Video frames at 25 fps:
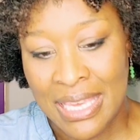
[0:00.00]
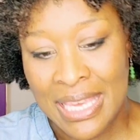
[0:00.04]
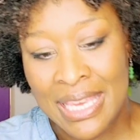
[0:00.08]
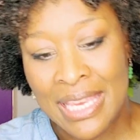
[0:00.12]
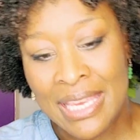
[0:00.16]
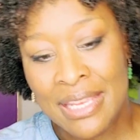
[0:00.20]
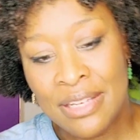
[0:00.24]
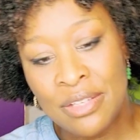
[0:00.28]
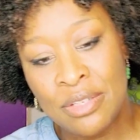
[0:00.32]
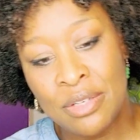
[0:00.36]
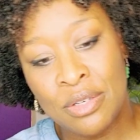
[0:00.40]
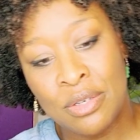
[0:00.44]

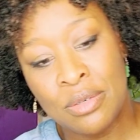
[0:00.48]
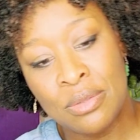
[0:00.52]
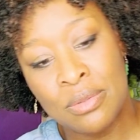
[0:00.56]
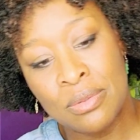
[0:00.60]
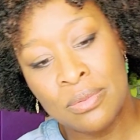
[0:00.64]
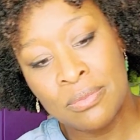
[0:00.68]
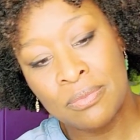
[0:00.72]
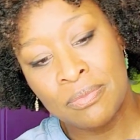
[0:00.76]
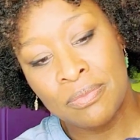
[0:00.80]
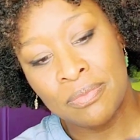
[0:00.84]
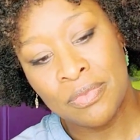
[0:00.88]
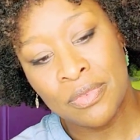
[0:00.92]

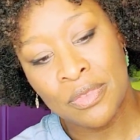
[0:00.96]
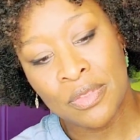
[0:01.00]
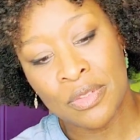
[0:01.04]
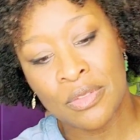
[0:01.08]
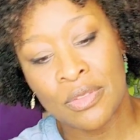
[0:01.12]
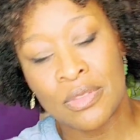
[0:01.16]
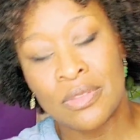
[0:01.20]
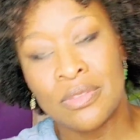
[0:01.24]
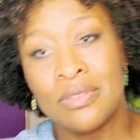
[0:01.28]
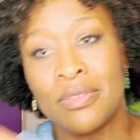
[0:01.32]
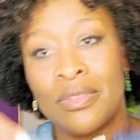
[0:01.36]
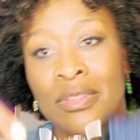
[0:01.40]
handle,
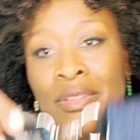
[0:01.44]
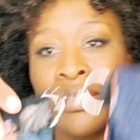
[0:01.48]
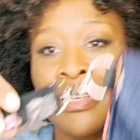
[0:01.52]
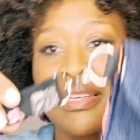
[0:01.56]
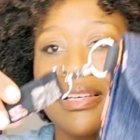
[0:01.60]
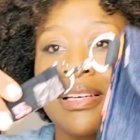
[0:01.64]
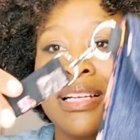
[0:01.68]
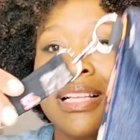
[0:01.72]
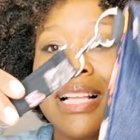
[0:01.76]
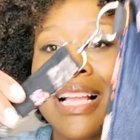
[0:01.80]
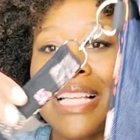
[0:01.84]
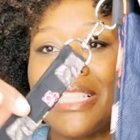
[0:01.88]

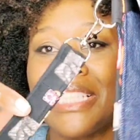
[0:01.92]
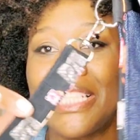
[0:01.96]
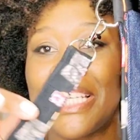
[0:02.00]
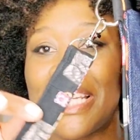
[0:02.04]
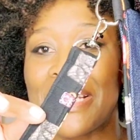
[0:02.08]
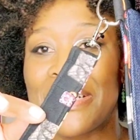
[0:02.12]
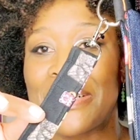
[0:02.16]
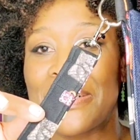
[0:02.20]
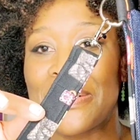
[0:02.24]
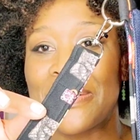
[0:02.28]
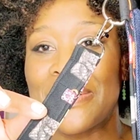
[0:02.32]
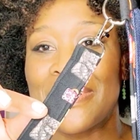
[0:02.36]
clutch
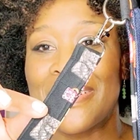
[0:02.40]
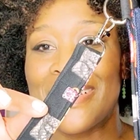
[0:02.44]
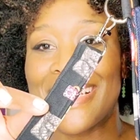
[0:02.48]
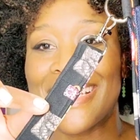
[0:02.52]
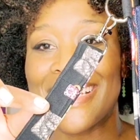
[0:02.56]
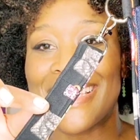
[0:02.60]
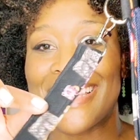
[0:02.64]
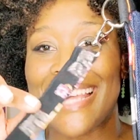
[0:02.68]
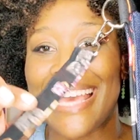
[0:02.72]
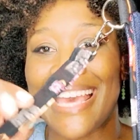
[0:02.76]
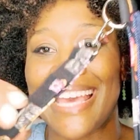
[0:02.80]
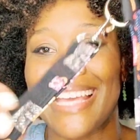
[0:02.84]
handle.
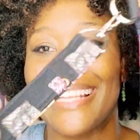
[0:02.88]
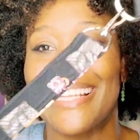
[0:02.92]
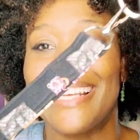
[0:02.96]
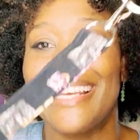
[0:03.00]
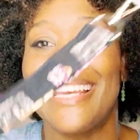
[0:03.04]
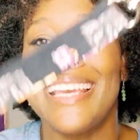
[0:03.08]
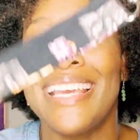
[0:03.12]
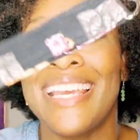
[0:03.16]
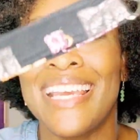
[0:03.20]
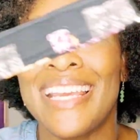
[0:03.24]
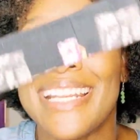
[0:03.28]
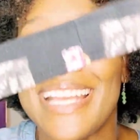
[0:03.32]
Look at that.
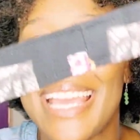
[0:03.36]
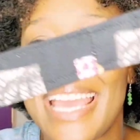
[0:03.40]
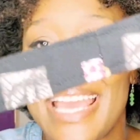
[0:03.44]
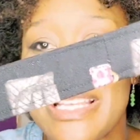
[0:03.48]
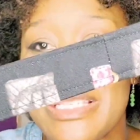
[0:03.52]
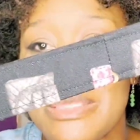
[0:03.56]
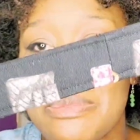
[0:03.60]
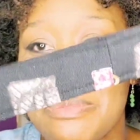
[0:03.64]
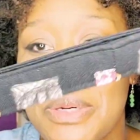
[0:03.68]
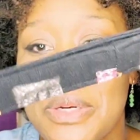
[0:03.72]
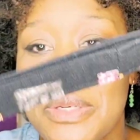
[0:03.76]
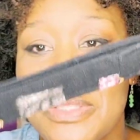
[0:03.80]
And it
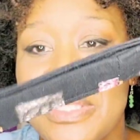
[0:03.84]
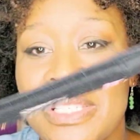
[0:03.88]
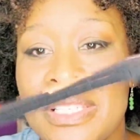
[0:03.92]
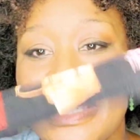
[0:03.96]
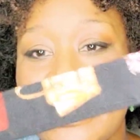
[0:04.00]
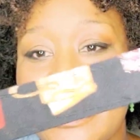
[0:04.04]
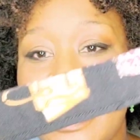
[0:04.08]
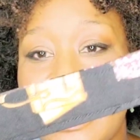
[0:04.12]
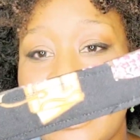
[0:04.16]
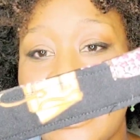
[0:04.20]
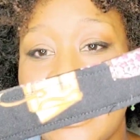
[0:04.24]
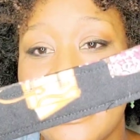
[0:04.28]
has
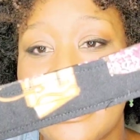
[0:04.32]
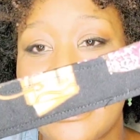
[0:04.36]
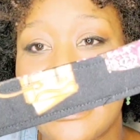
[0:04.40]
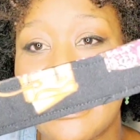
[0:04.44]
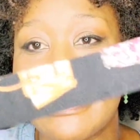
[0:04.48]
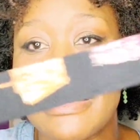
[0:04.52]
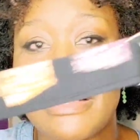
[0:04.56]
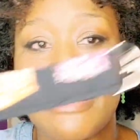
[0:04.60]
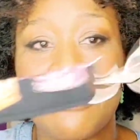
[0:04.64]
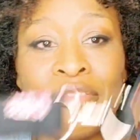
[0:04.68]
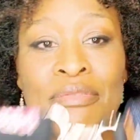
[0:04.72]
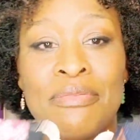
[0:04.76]
purses on it. And
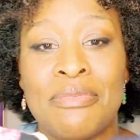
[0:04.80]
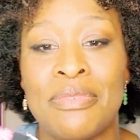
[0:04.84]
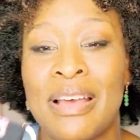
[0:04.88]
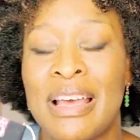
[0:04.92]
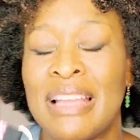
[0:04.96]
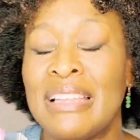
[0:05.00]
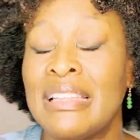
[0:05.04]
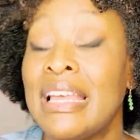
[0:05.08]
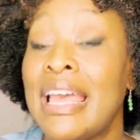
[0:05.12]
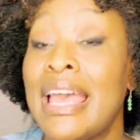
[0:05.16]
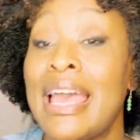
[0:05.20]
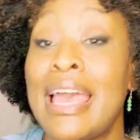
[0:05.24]

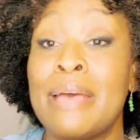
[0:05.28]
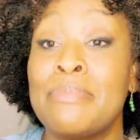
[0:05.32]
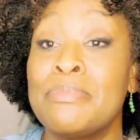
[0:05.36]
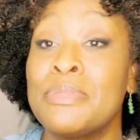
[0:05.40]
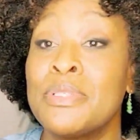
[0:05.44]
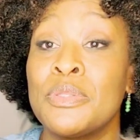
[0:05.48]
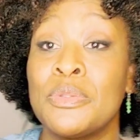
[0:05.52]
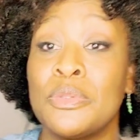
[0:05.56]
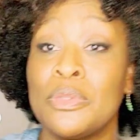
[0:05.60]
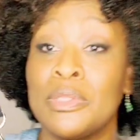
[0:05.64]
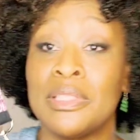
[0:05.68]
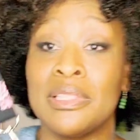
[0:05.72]
I
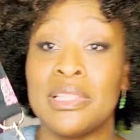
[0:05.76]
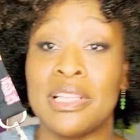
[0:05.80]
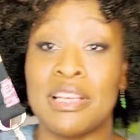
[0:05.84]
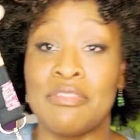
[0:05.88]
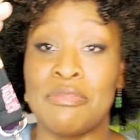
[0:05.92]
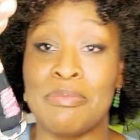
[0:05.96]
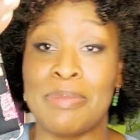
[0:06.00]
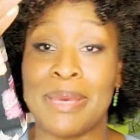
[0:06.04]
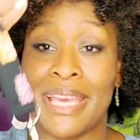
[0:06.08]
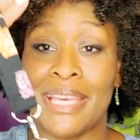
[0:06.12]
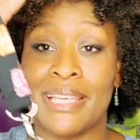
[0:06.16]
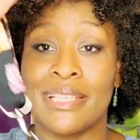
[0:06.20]
absolutely
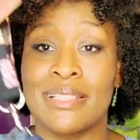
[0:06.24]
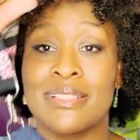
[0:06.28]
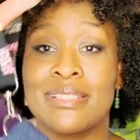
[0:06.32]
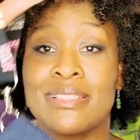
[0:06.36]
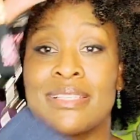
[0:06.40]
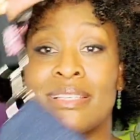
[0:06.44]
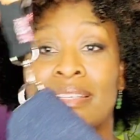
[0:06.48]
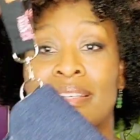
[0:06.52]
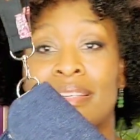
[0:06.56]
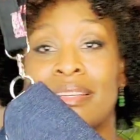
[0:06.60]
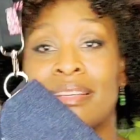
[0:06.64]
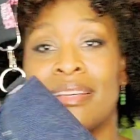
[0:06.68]
love
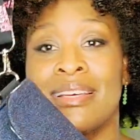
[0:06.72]
bags.